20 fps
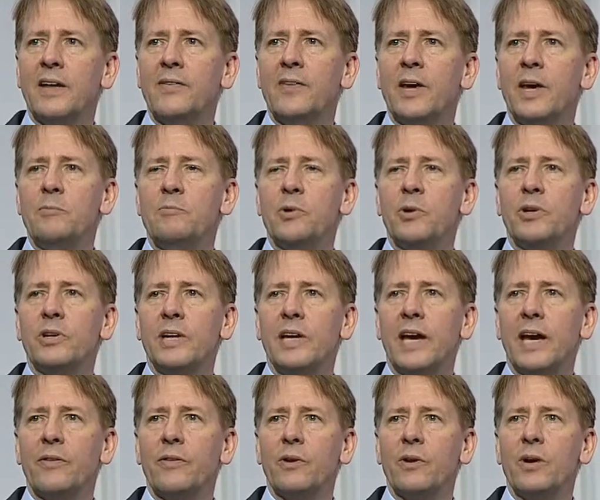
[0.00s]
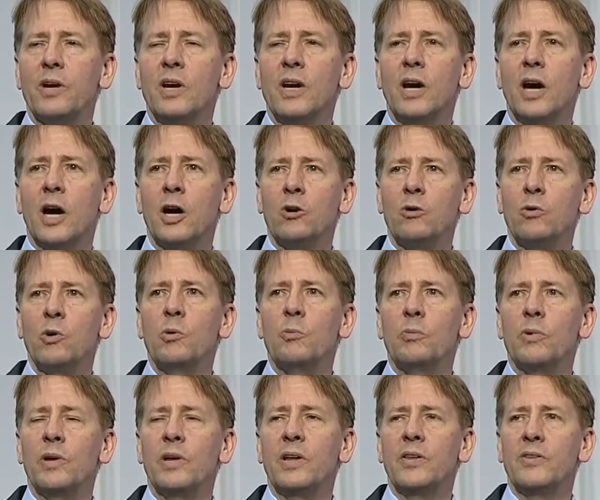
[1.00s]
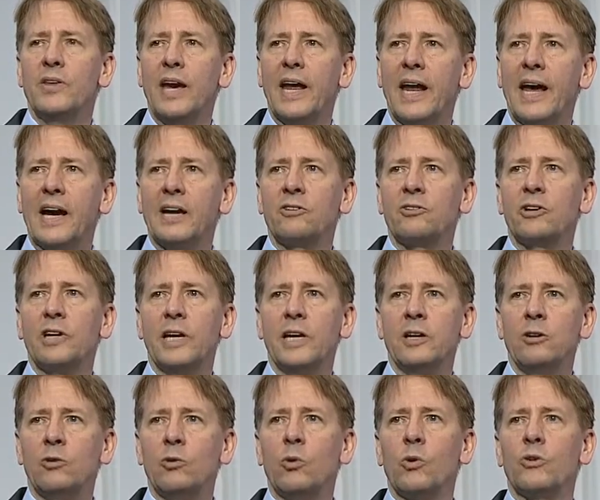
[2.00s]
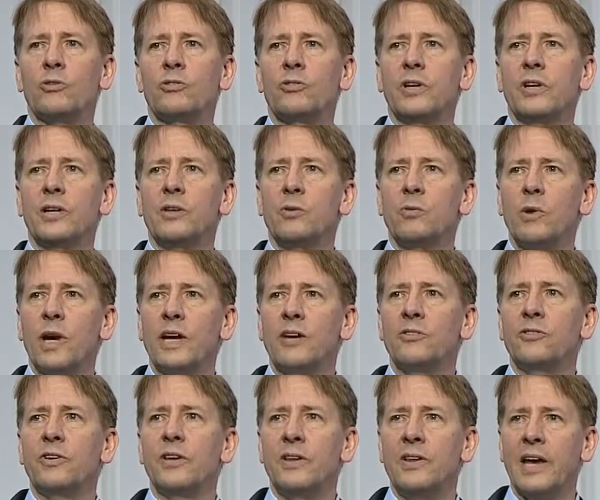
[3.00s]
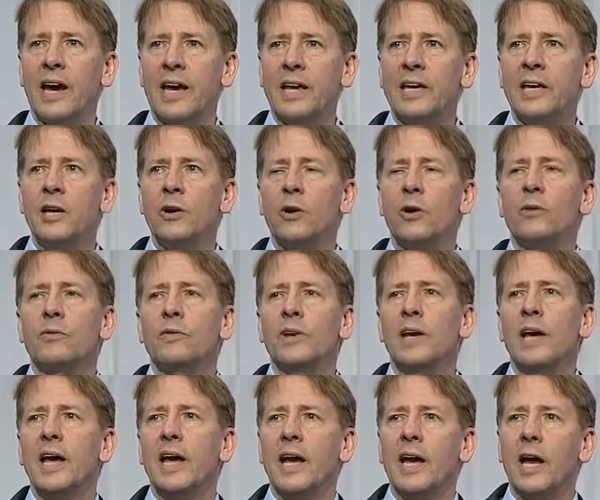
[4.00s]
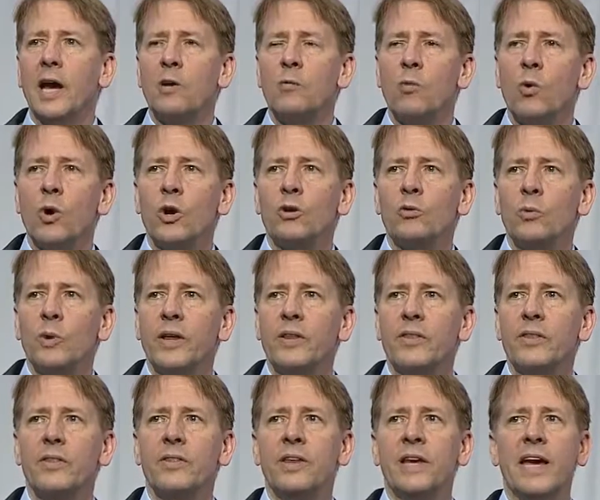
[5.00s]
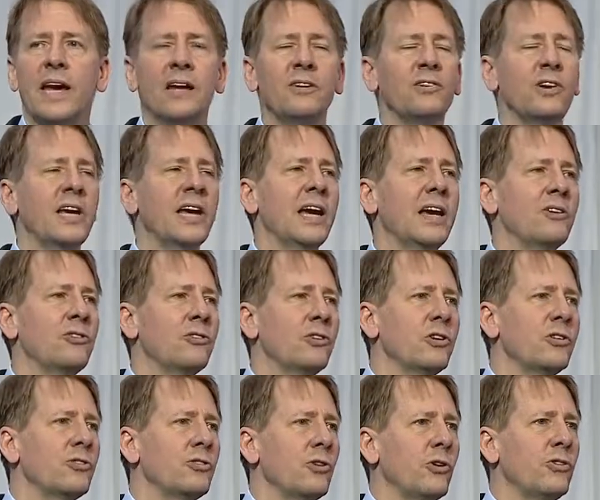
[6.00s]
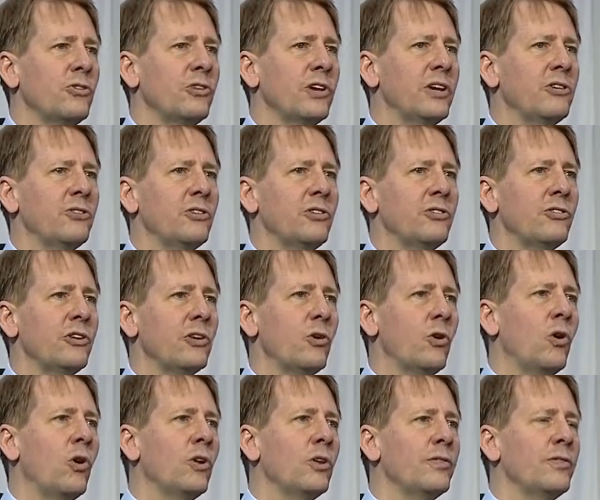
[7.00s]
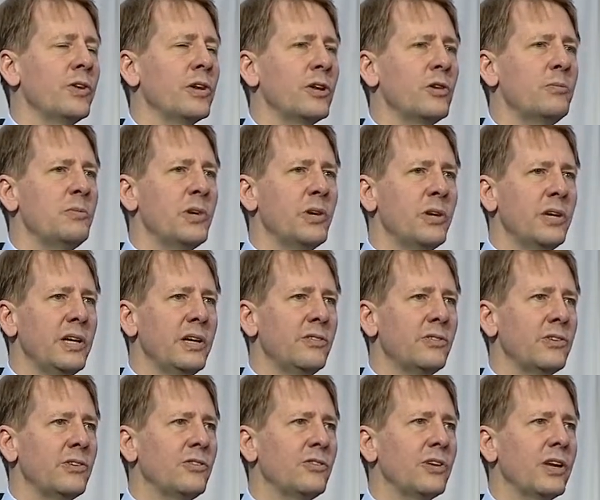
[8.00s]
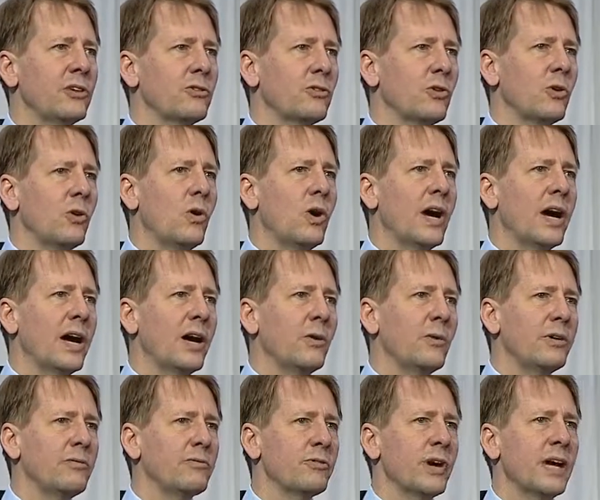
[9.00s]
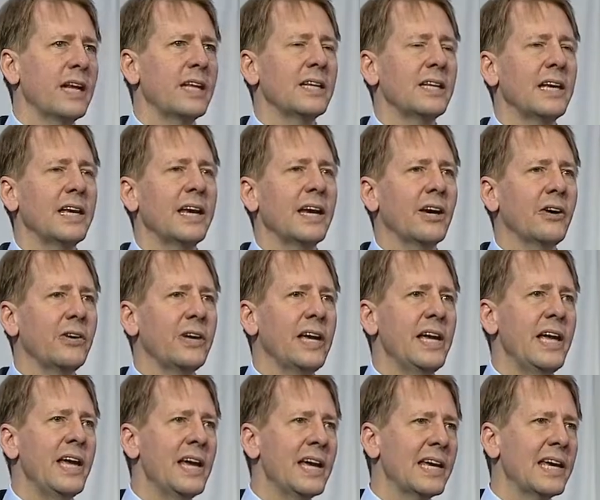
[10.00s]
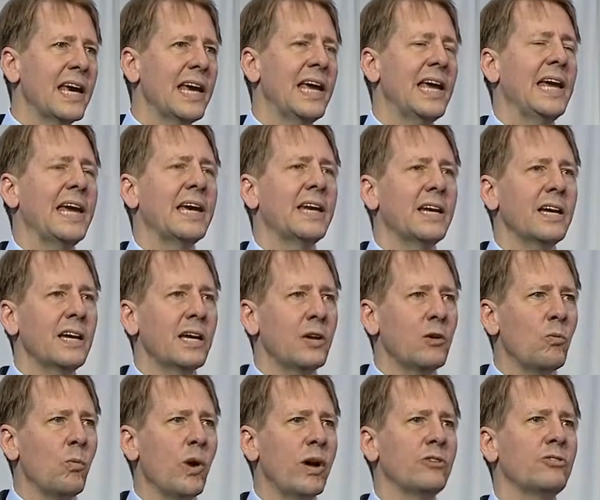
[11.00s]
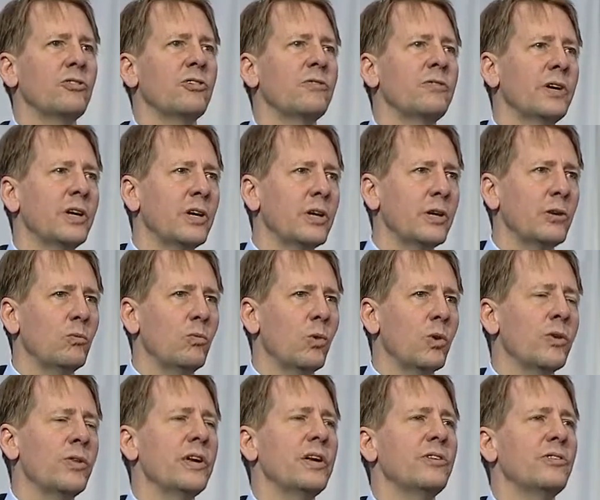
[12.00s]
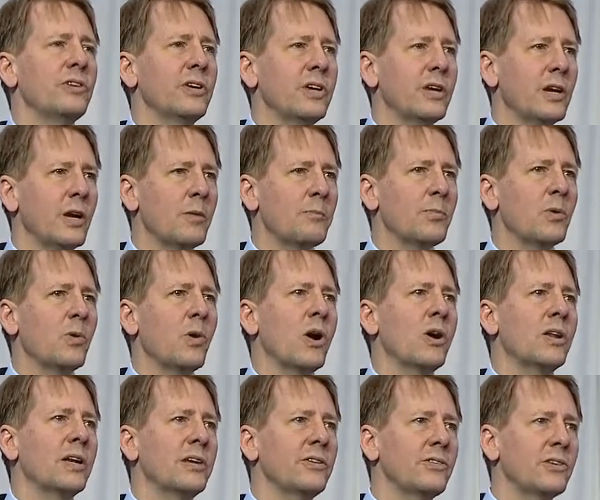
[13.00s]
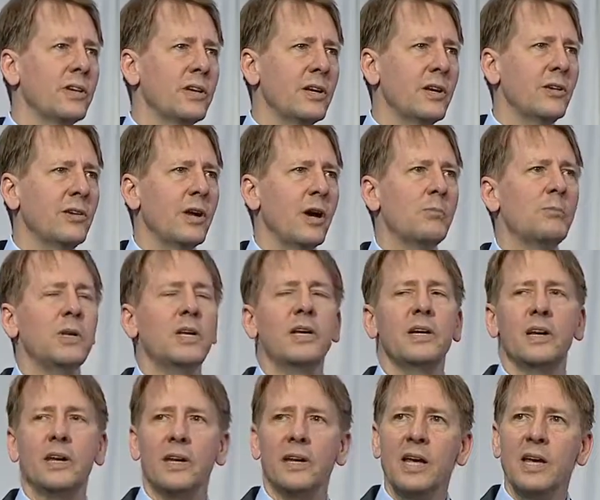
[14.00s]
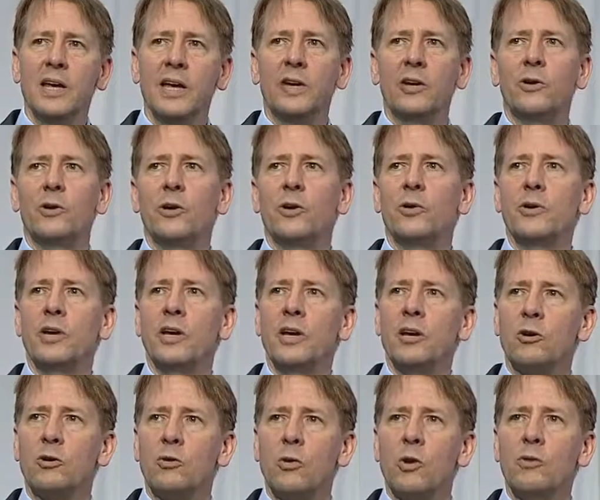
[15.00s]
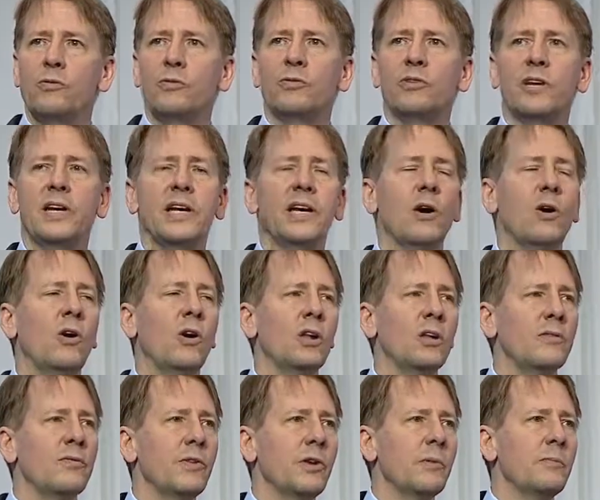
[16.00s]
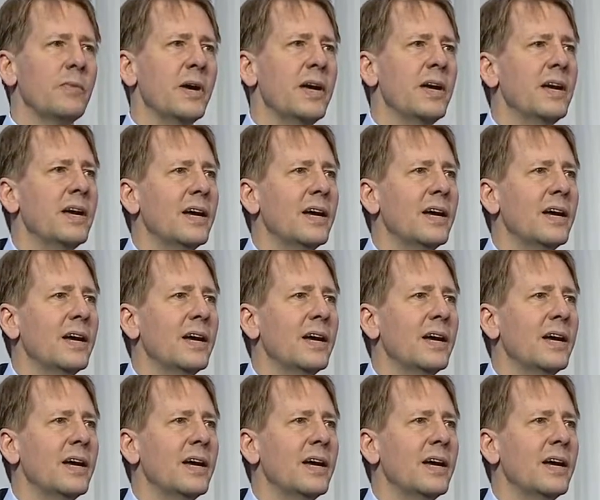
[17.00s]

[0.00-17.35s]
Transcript: and they put together a group that actually endorsed in the race that year. And I worked with the education associations in all of the communities in Central Ohio, in Franklin County, Gahanna and Westerville and Worthington and Upper Arlington and Dublin and Hilliard, Grove City, all of them.